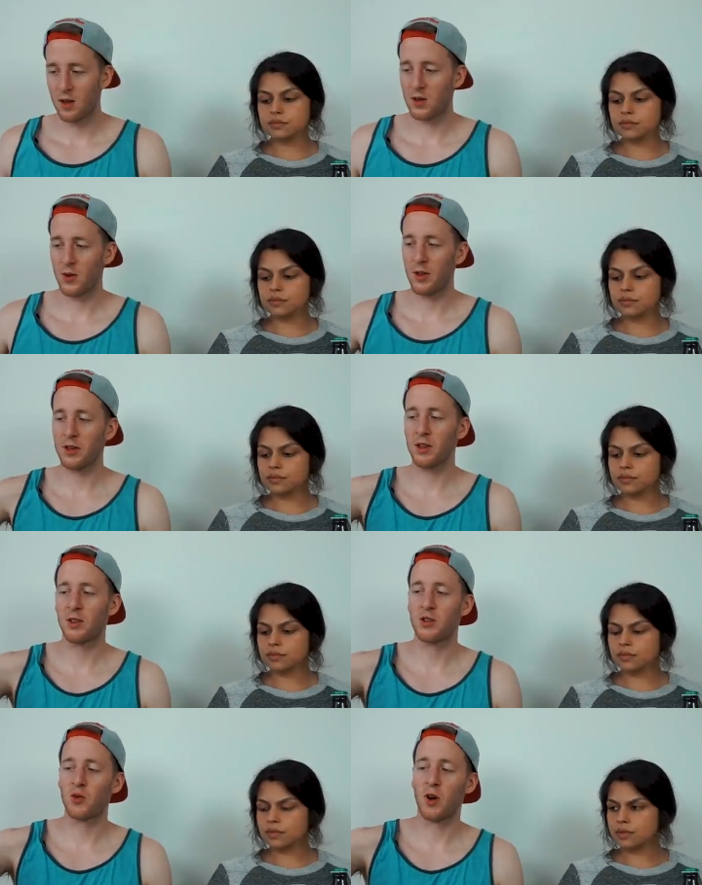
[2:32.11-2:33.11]
Speaker 1: So this is a
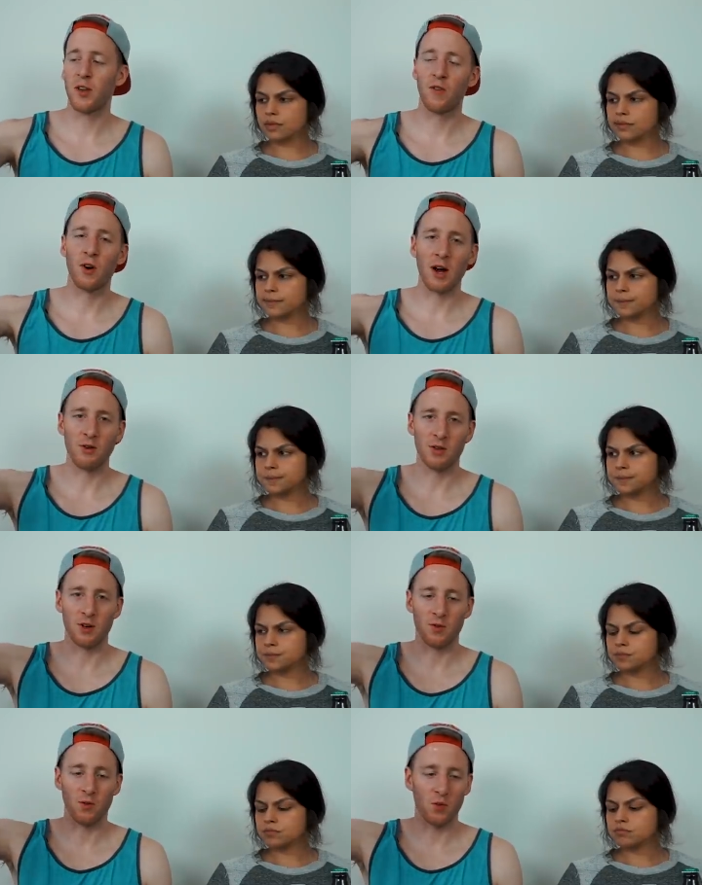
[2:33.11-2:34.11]
twenty-four
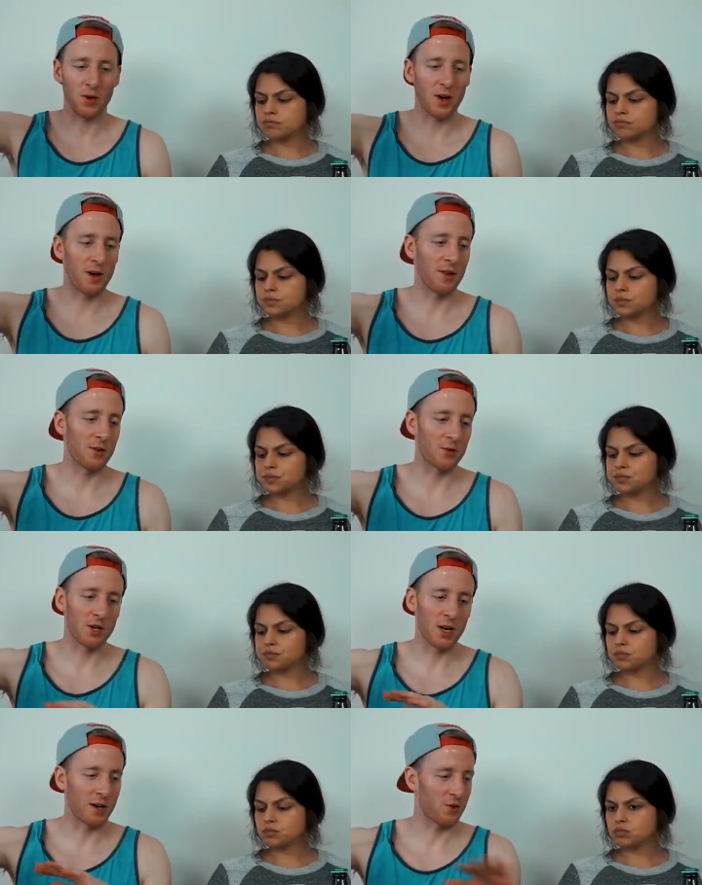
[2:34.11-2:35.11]
ouncer. With all these, we're
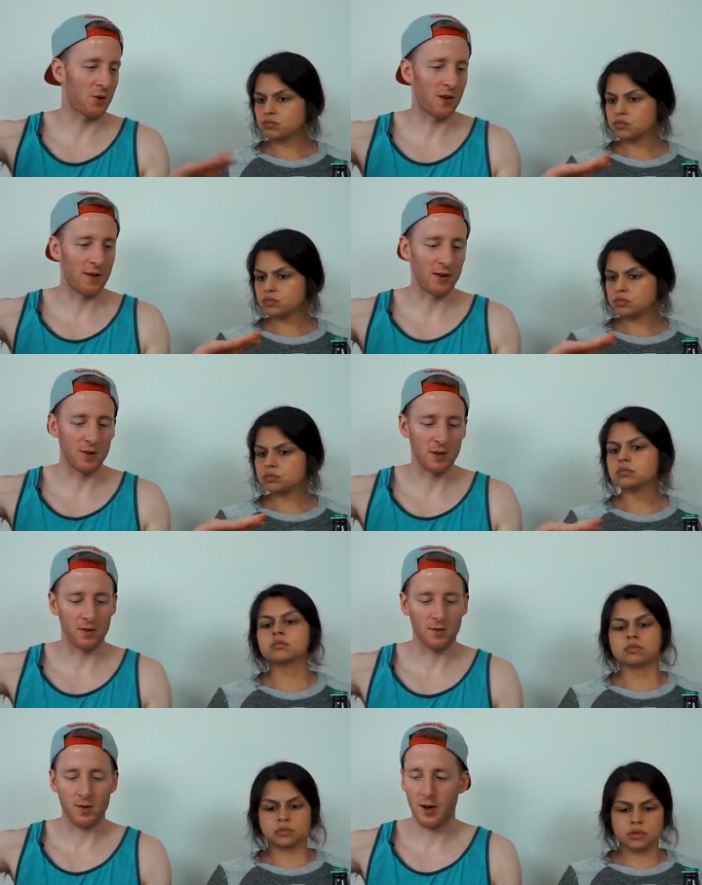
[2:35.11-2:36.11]
talking twelve ounces,
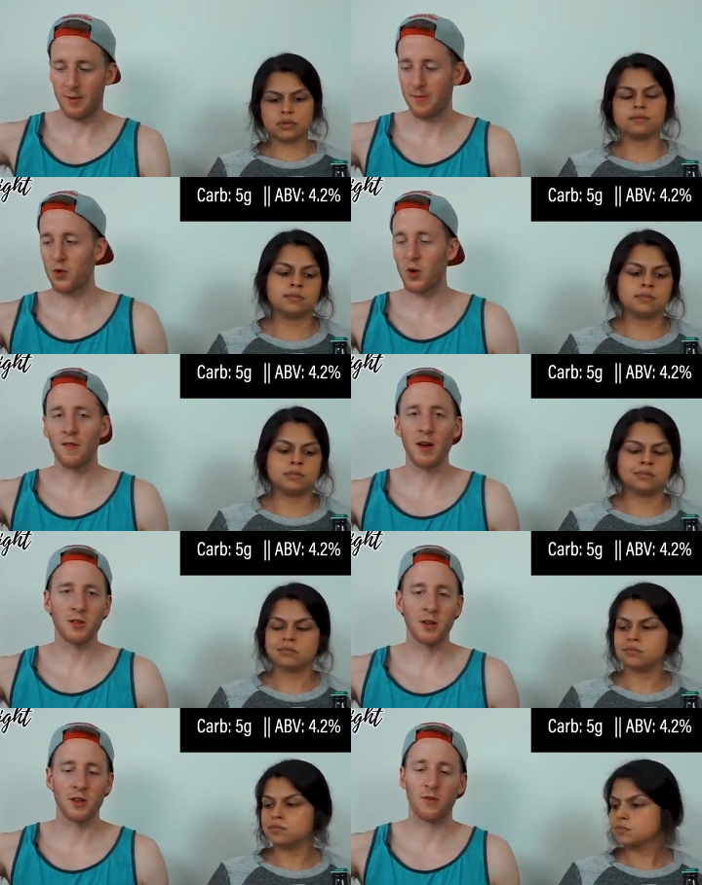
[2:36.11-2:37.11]
right? twelve
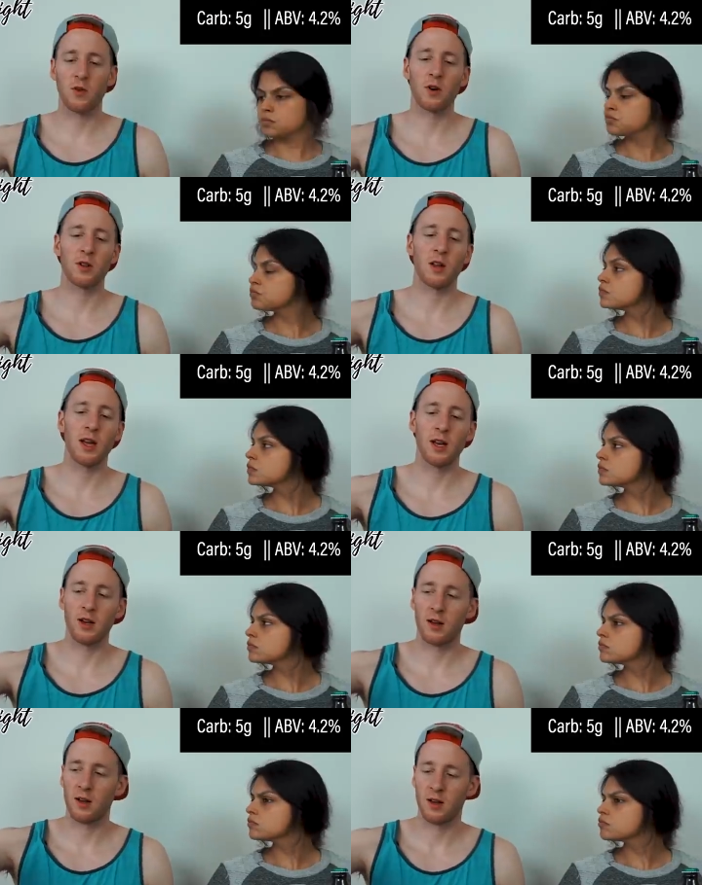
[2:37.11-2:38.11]
ounces of Coors Light.
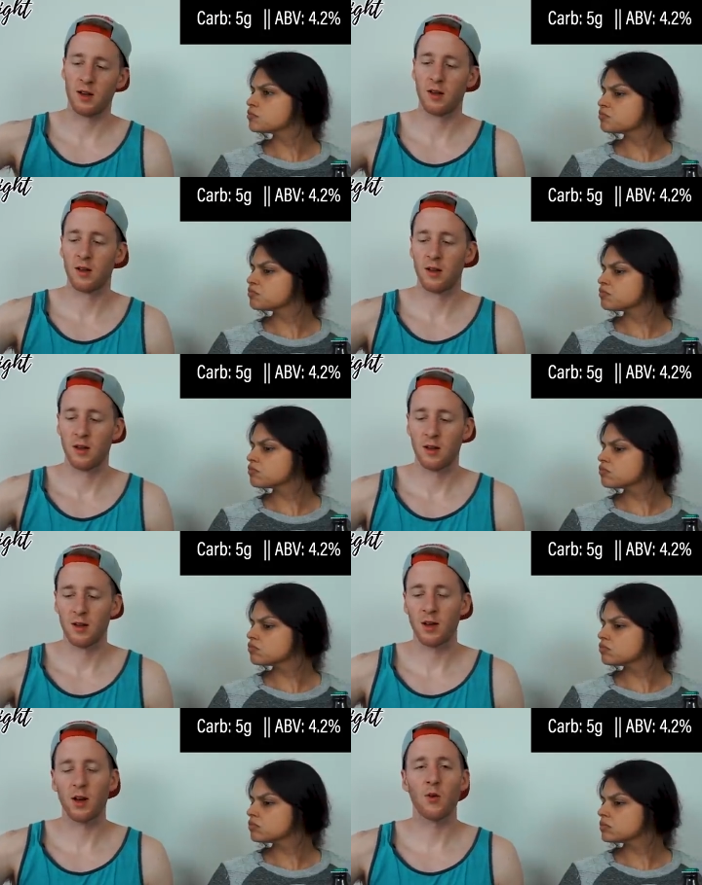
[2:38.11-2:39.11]
It's
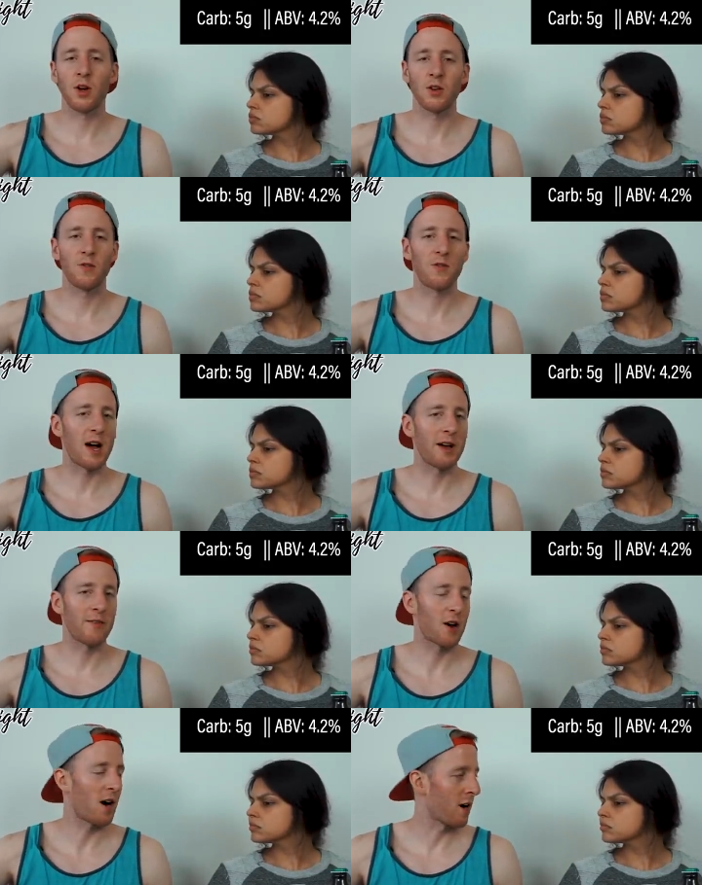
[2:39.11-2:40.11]
going to run you five
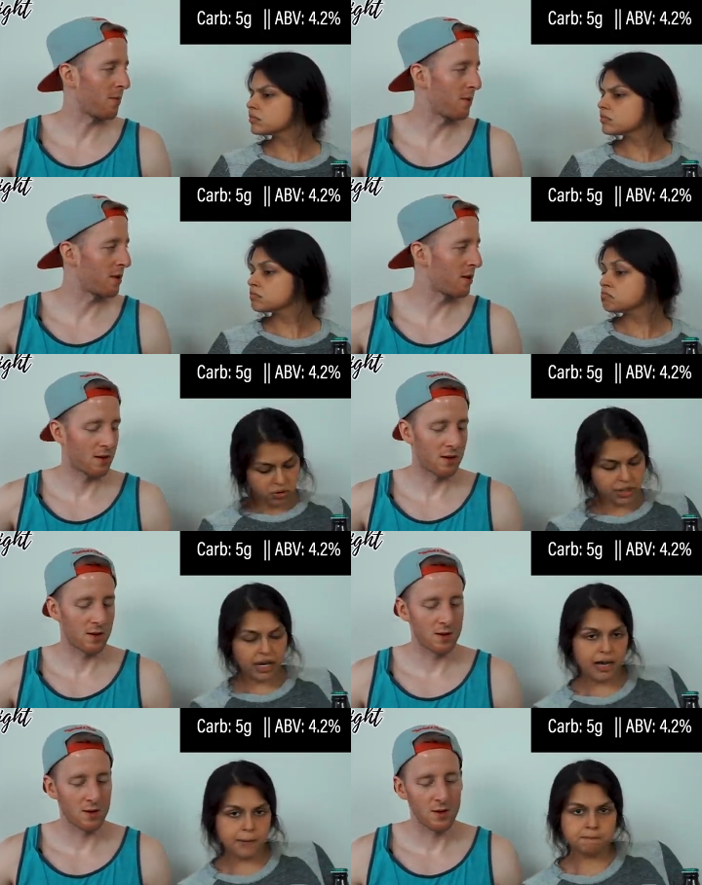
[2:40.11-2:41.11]
carbs. Pretty
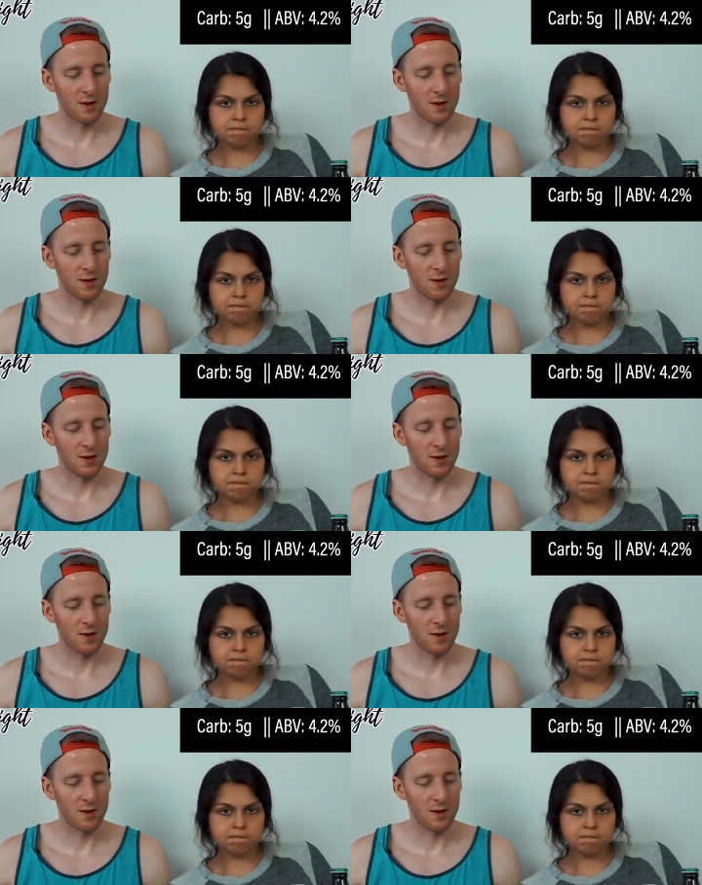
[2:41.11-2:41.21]
high.